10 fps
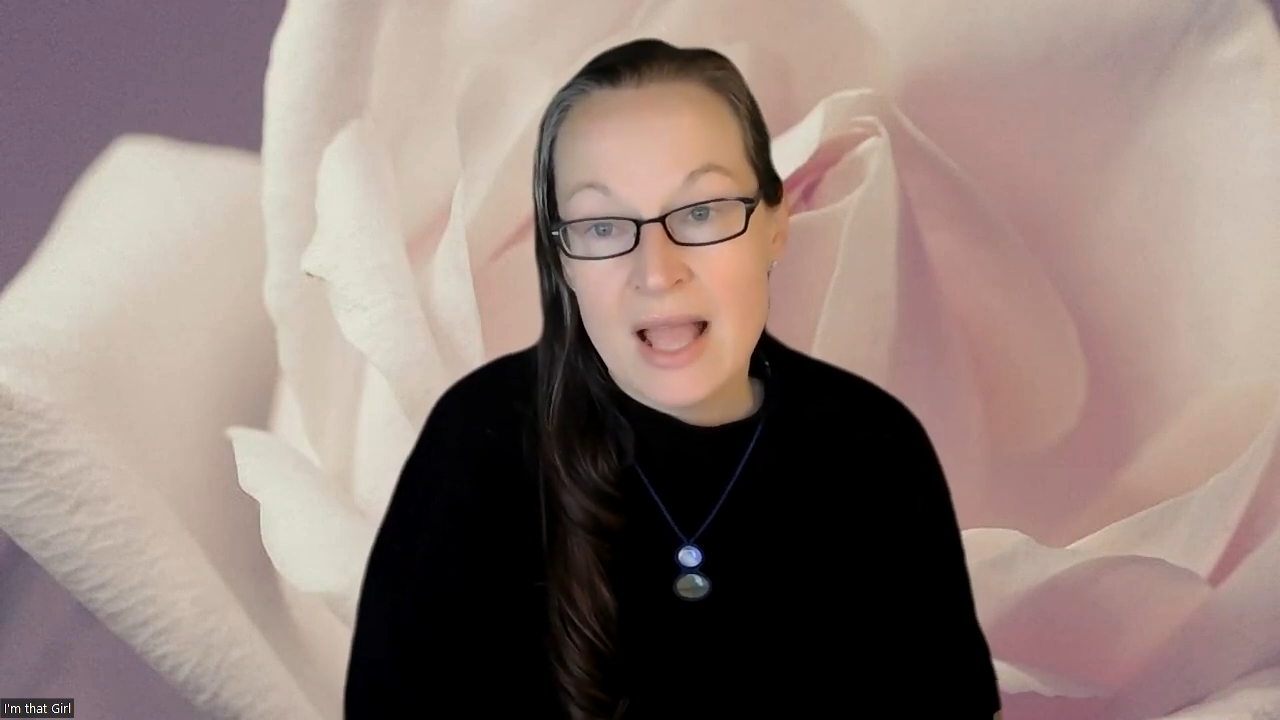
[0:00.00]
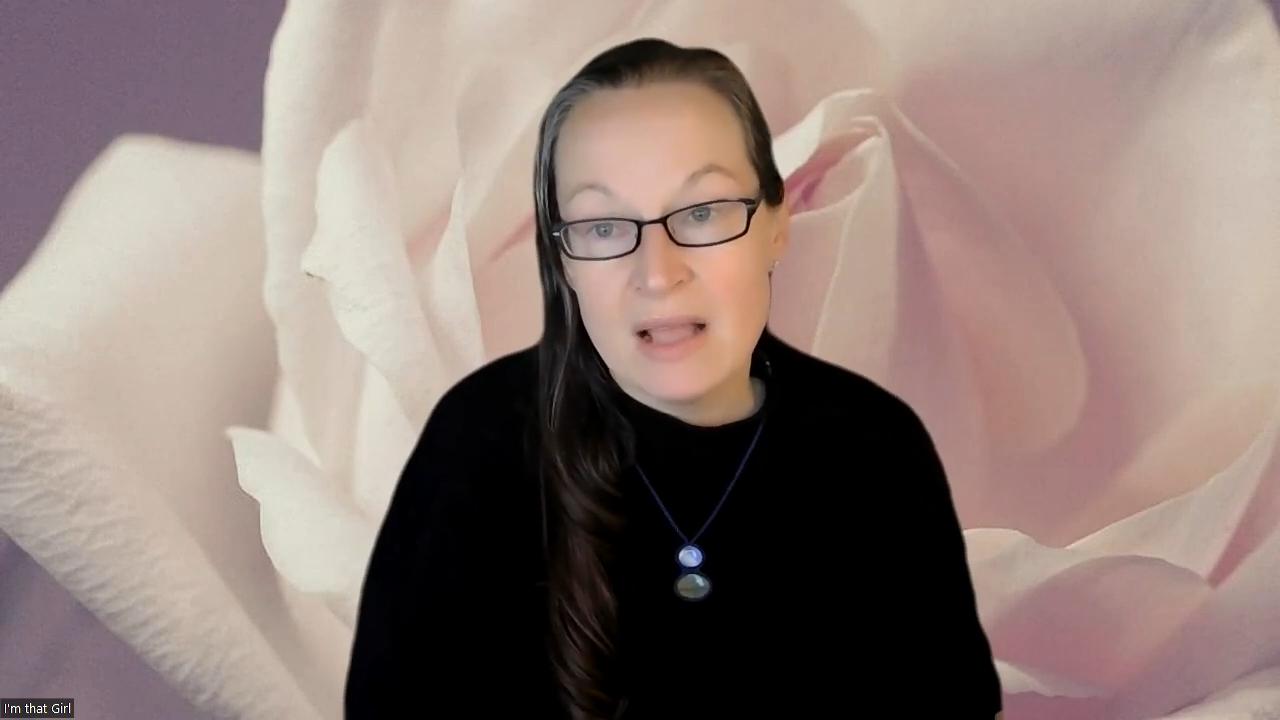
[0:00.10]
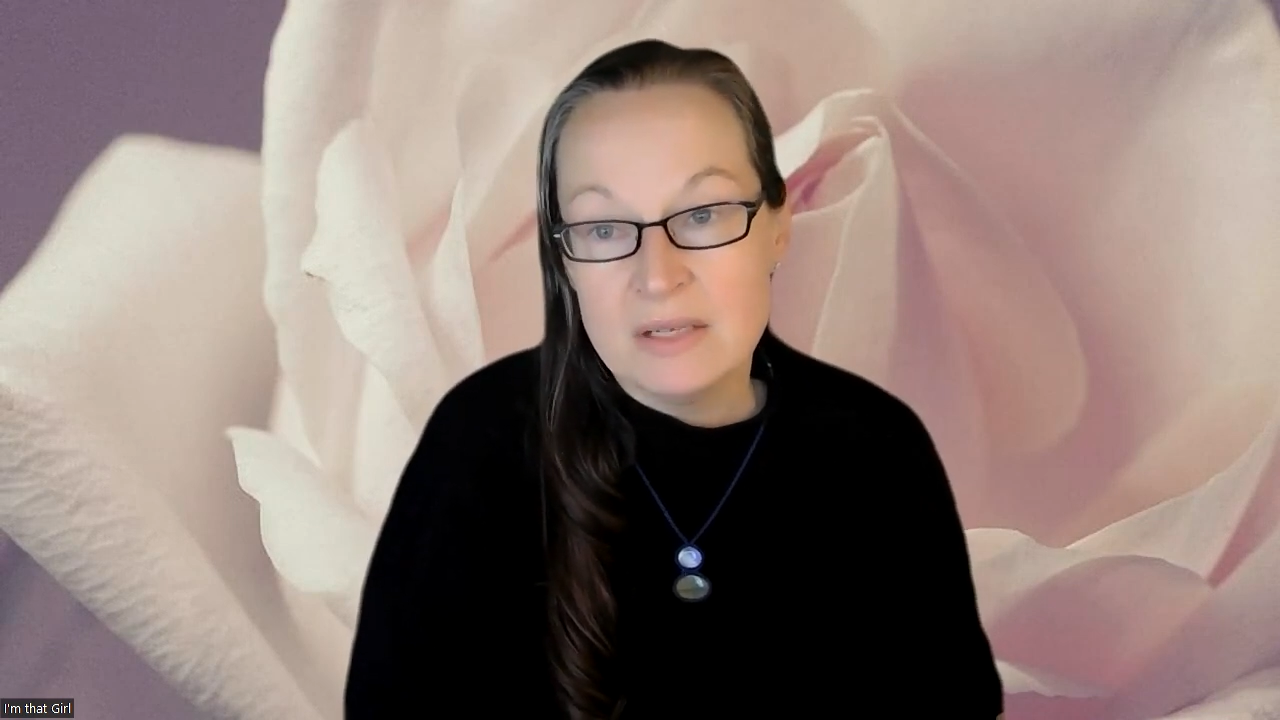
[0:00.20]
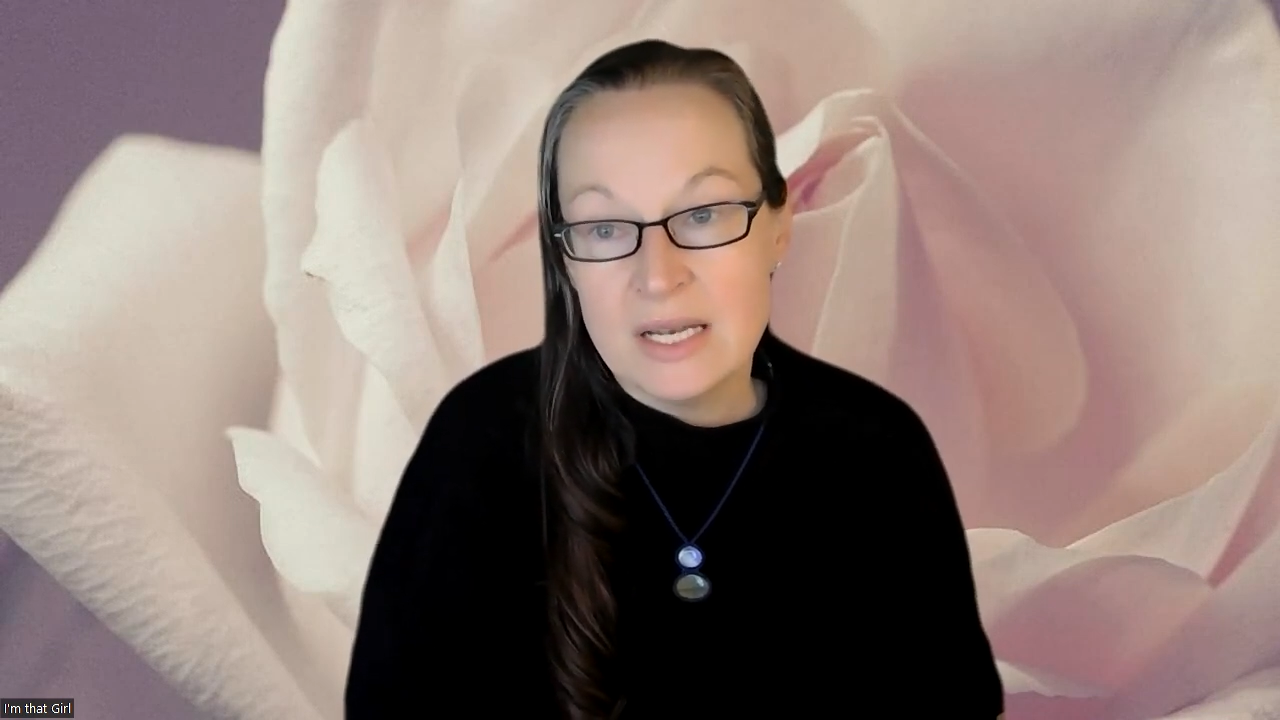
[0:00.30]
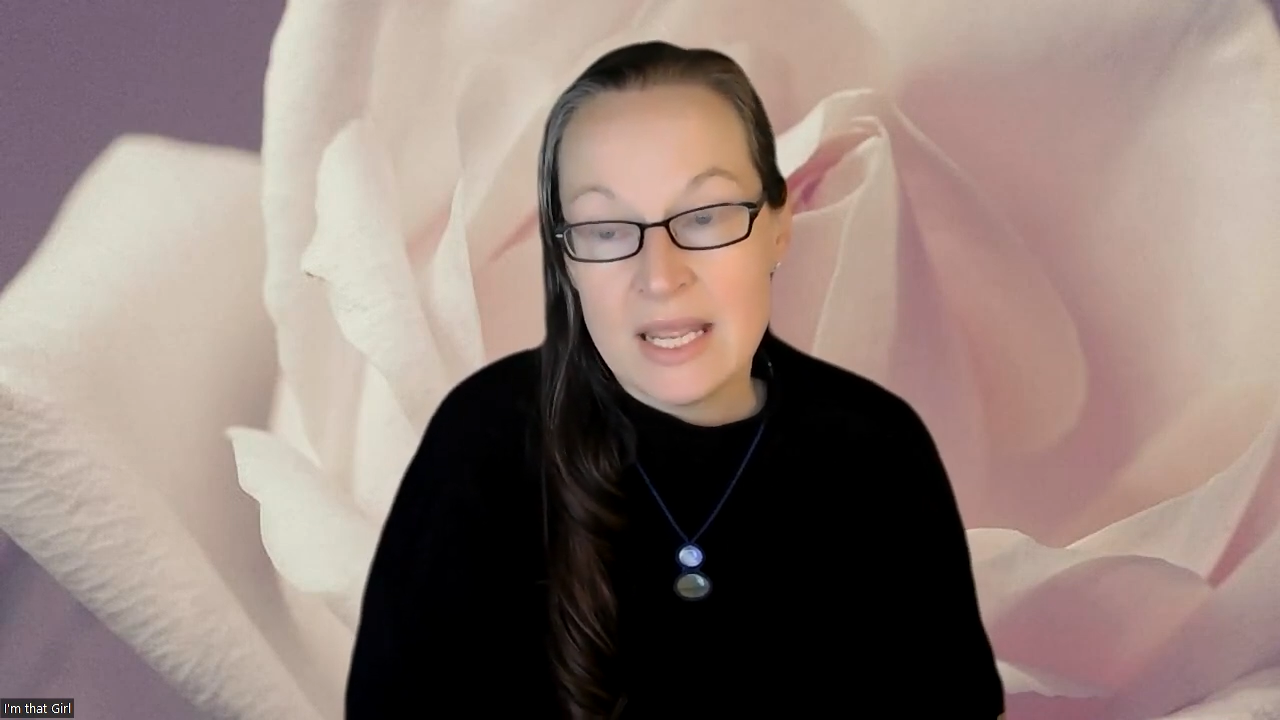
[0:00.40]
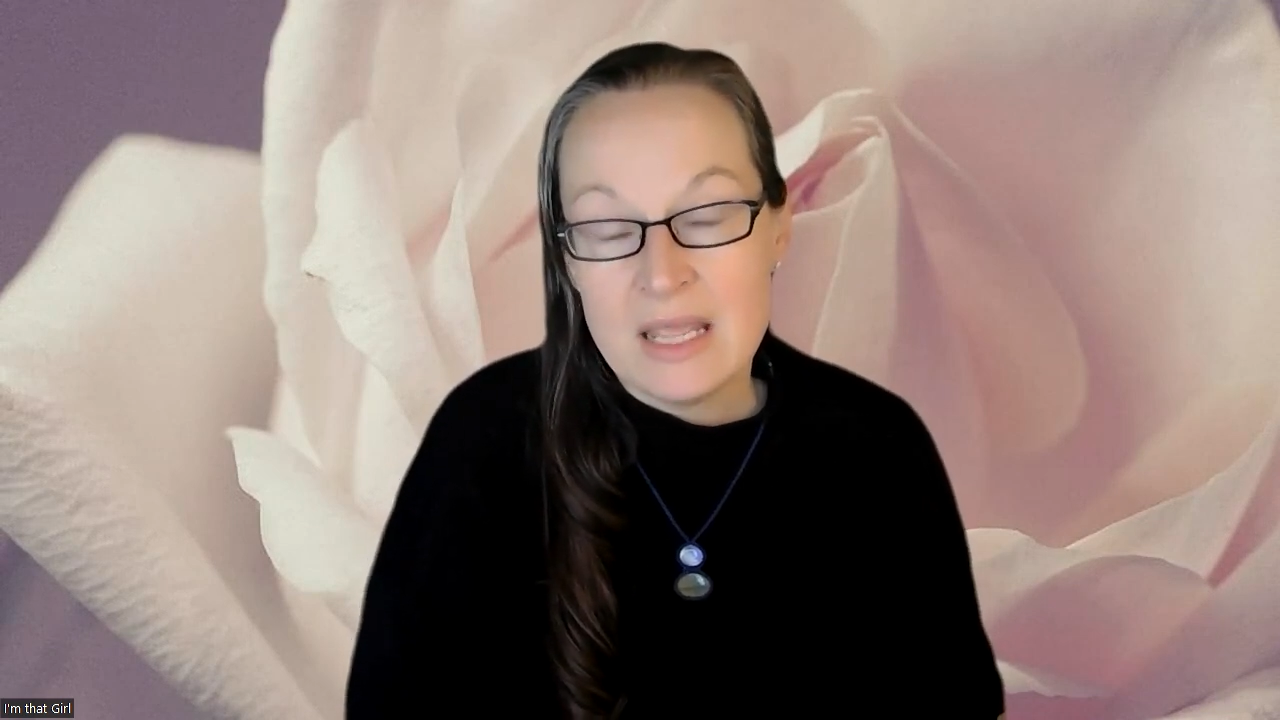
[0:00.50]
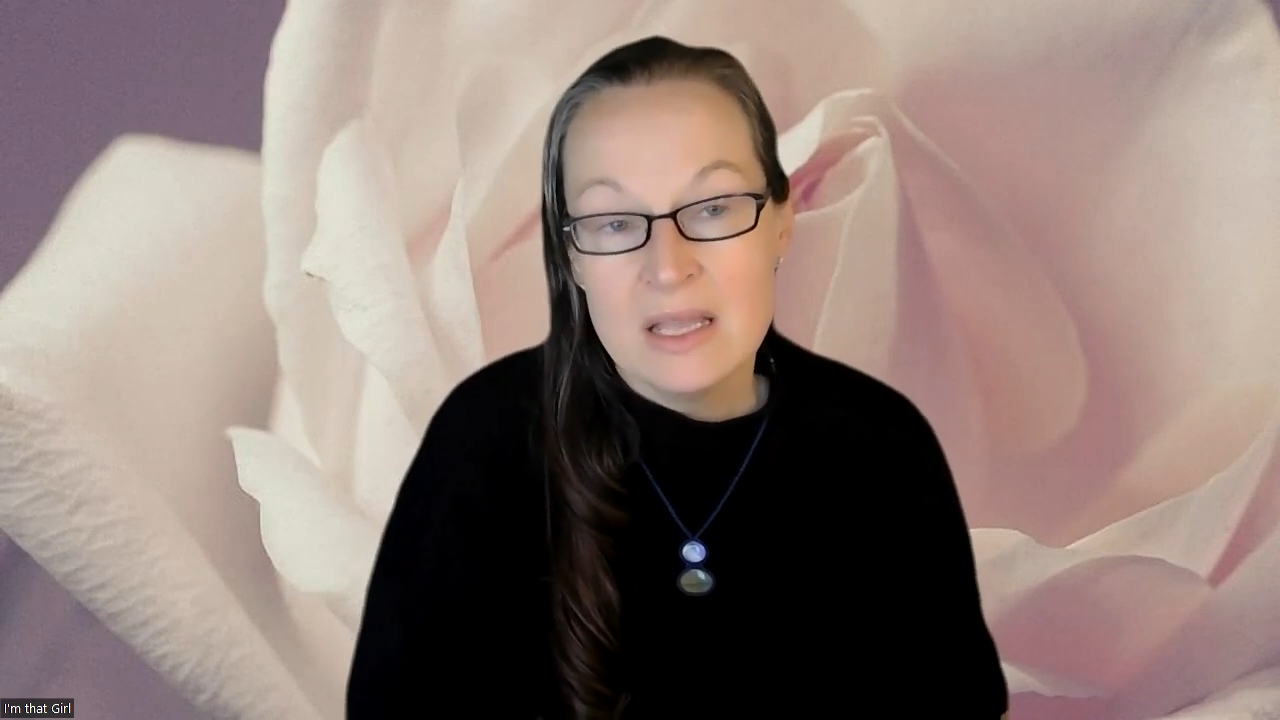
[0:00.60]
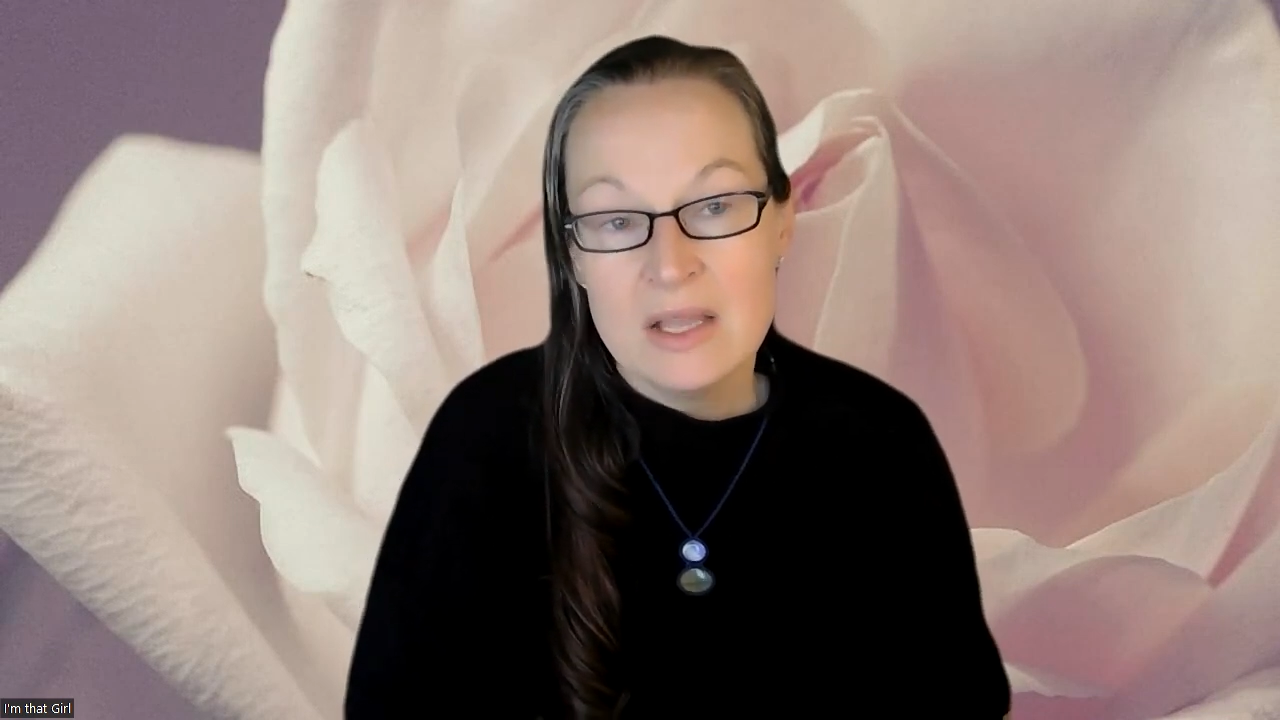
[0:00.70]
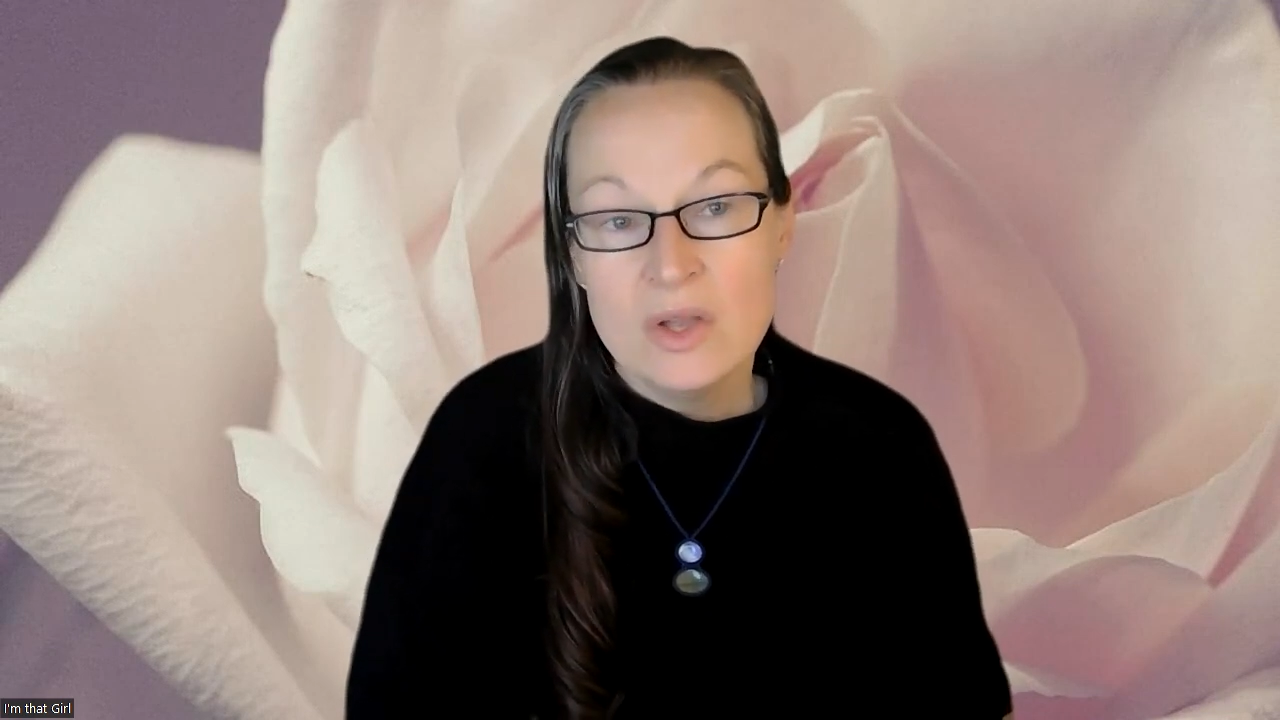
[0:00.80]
elderly